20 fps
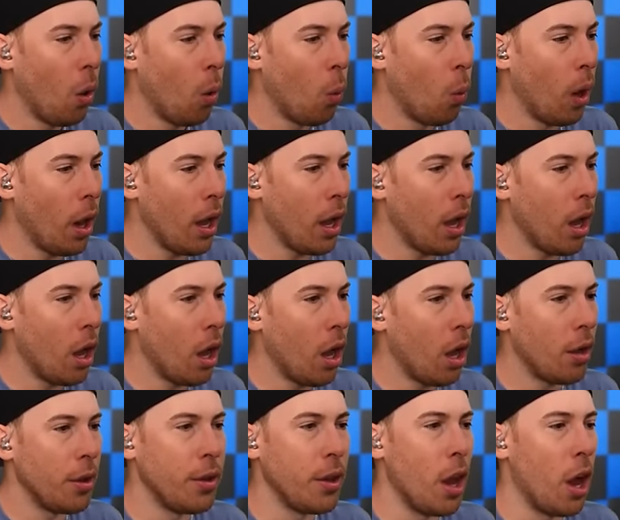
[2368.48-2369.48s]
What?
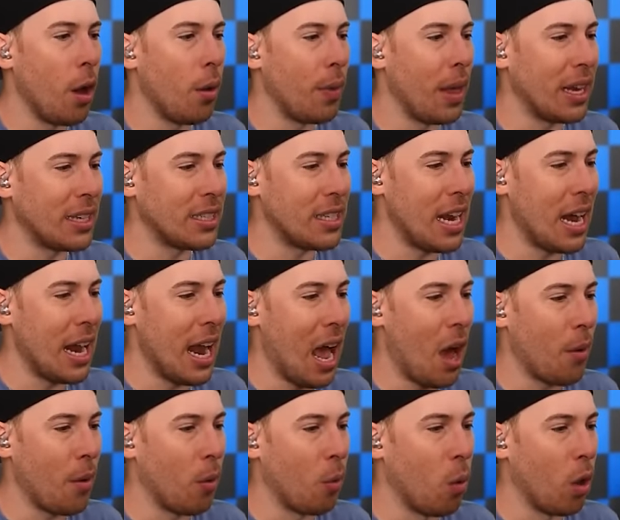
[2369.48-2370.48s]
No, that's not
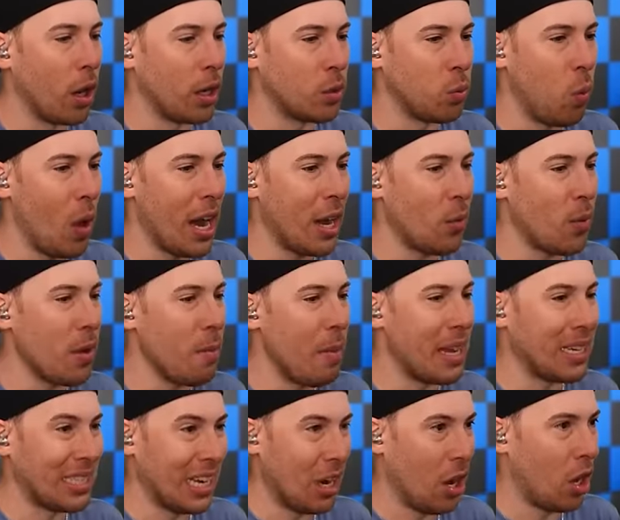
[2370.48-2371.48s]
how it works. Why did we
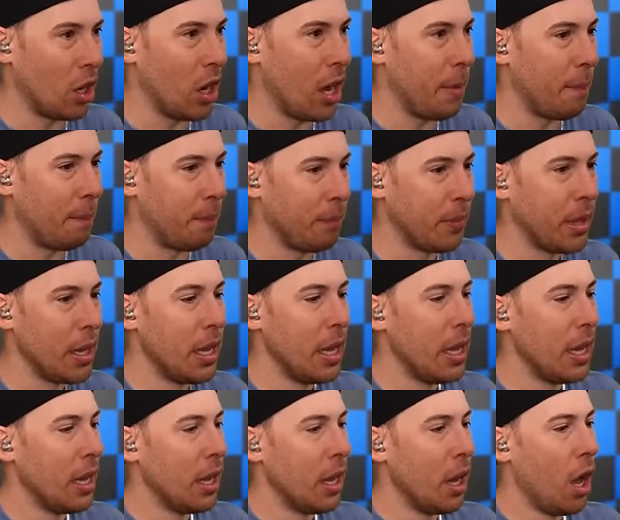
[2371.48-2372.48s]
mess that all up?
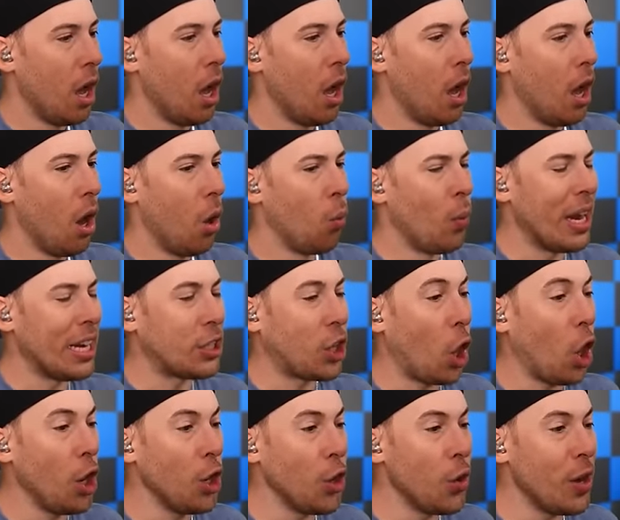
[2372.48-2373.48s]
We turned